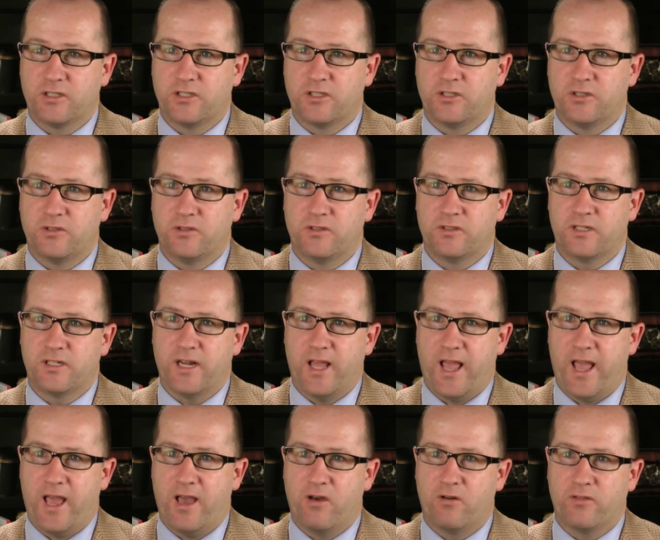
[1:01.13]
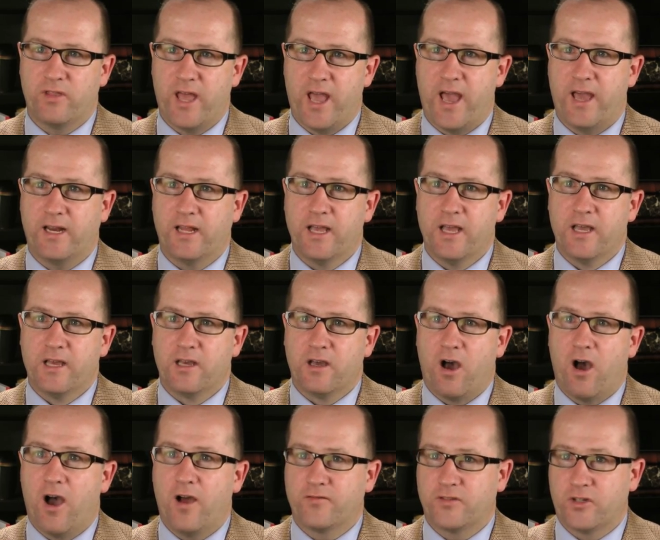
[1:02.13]
issues and how that
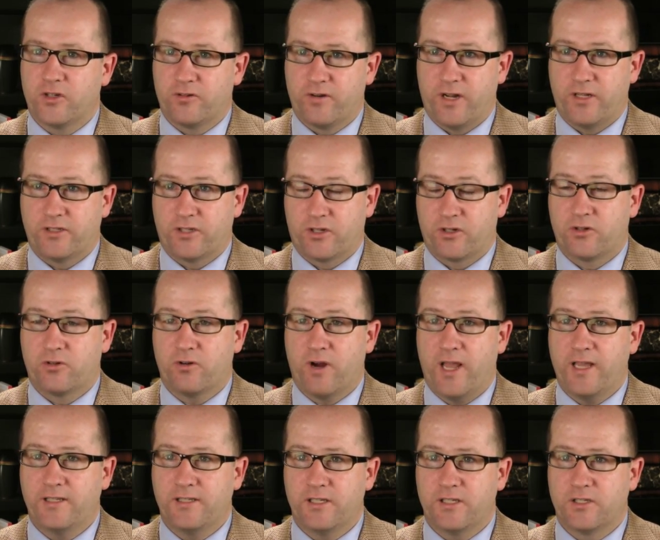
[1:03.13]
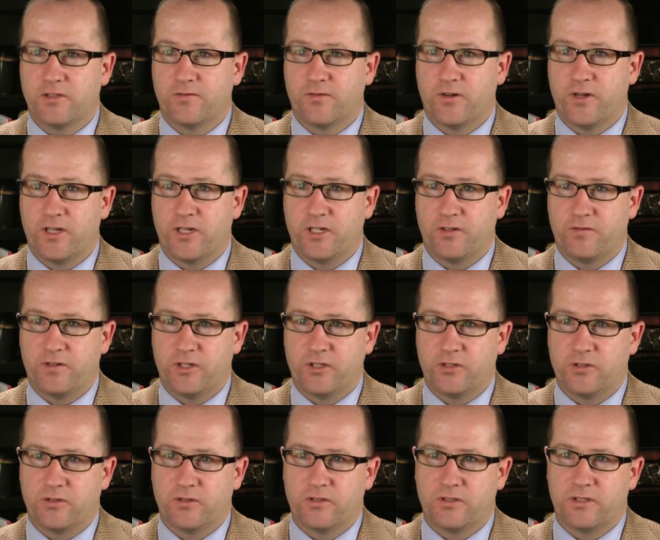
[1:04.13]
often creates a crisis for
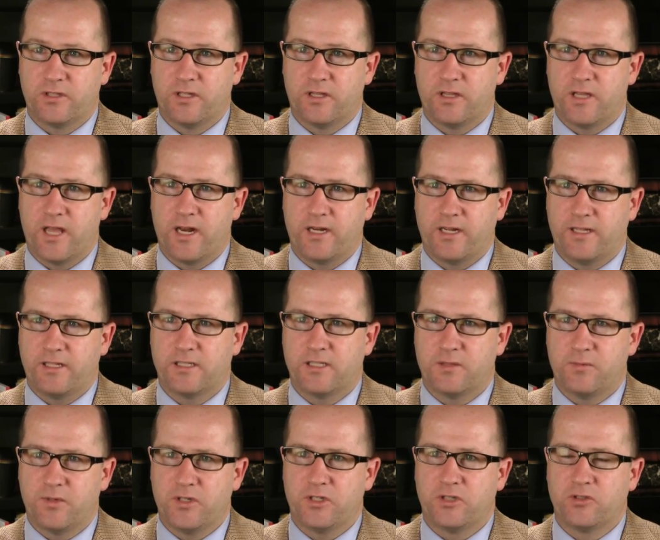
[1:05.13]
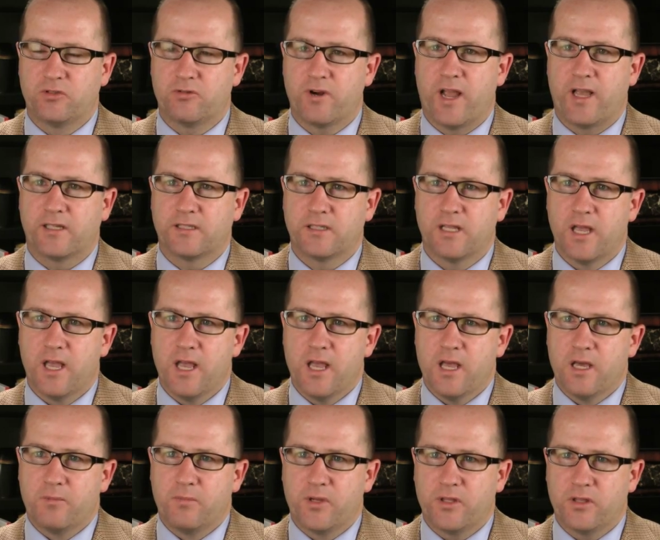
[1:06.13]
individuals that then needs to be addressed.
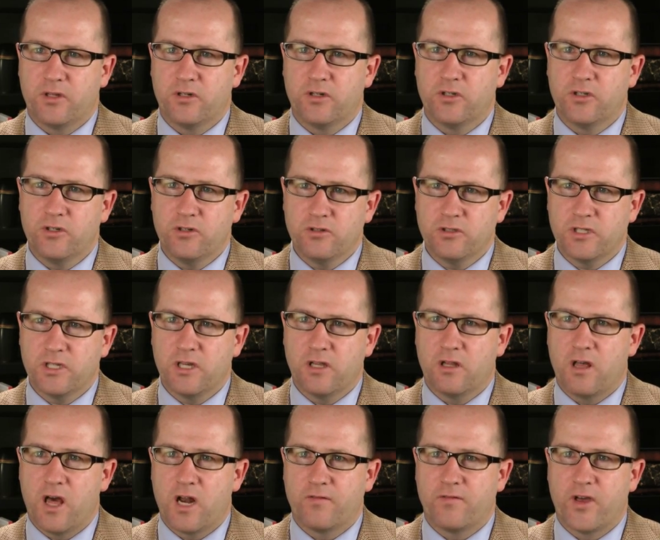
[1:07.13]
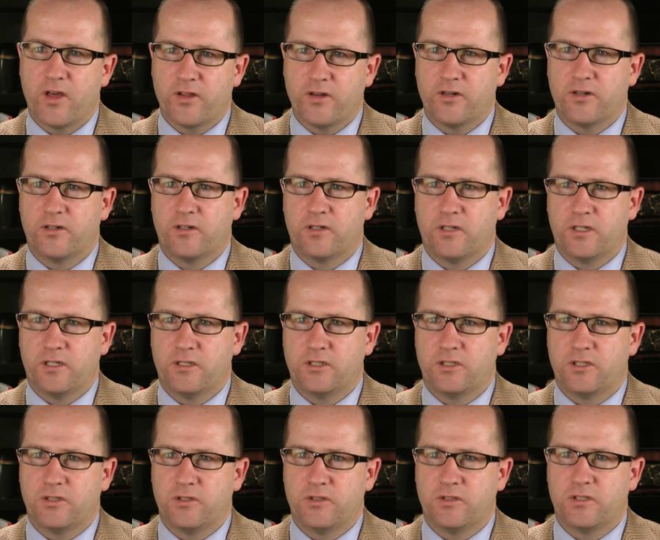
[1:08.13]
But there are usually a lot of other
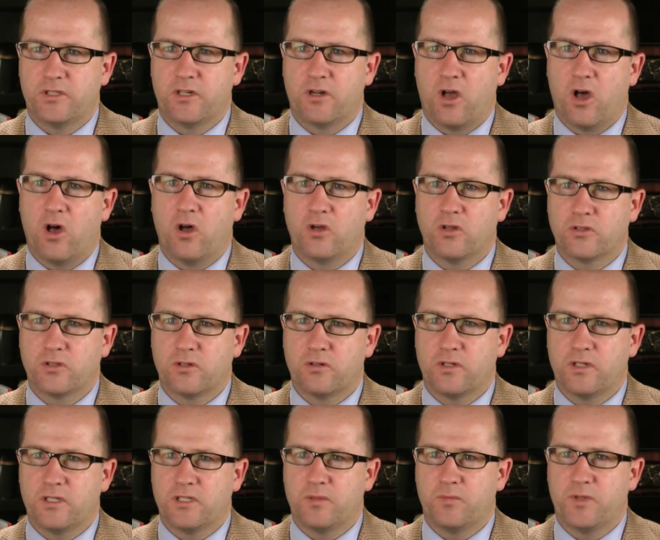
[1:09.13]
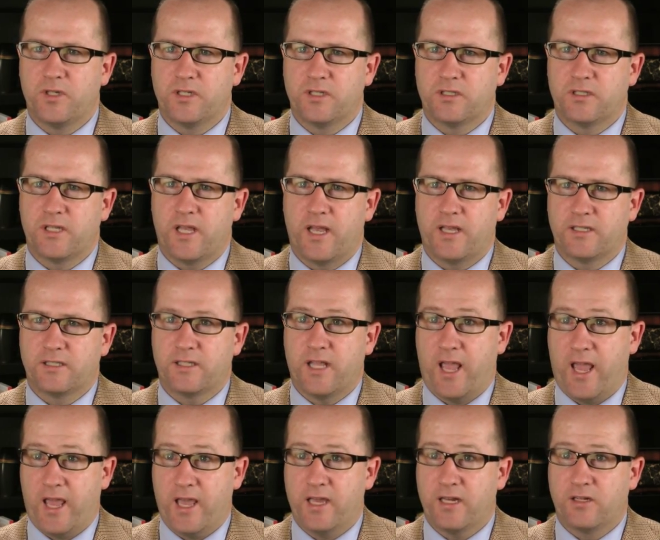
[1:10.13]
issues that also need to be assessed
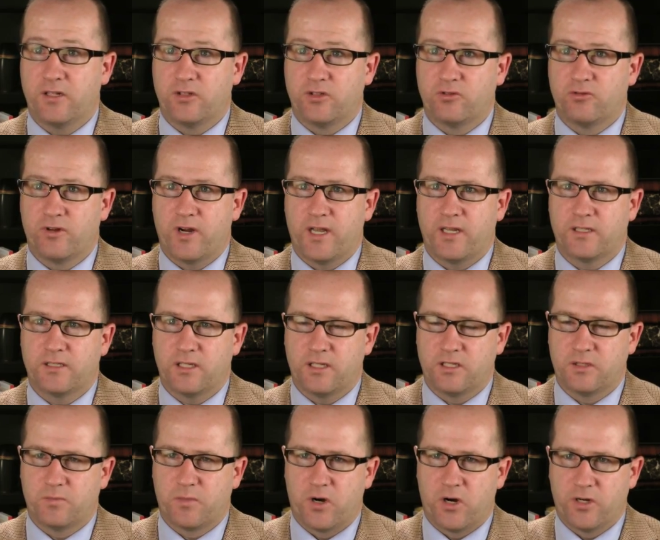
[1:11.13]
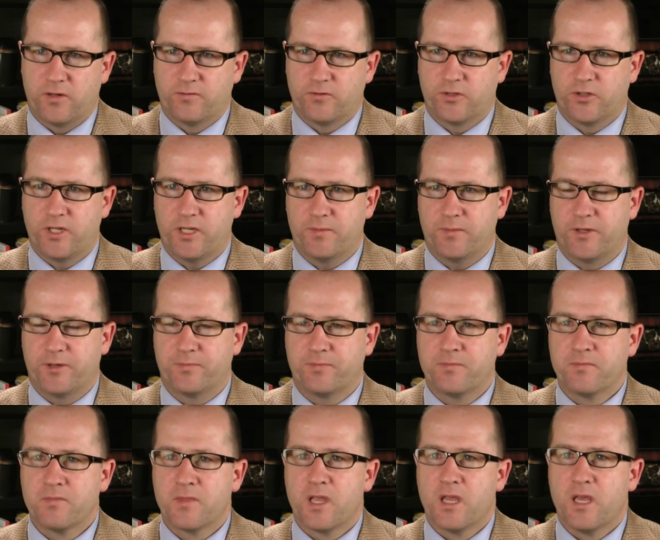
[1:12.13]
and addressed as part of treatment.